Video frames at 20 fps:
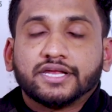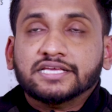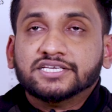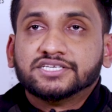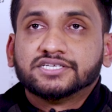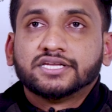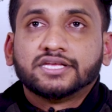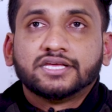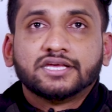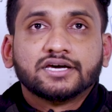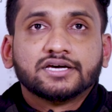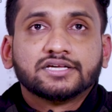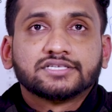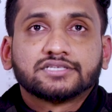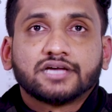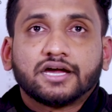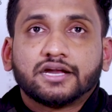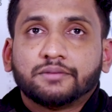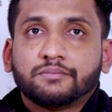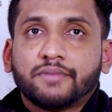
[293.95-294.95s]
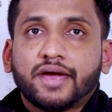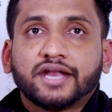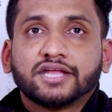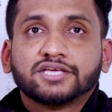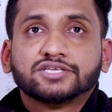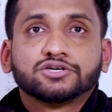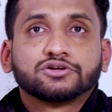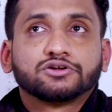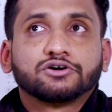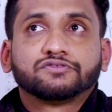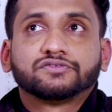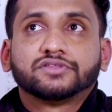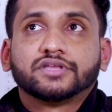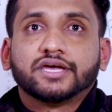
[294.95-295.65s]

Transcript: engineers and manager of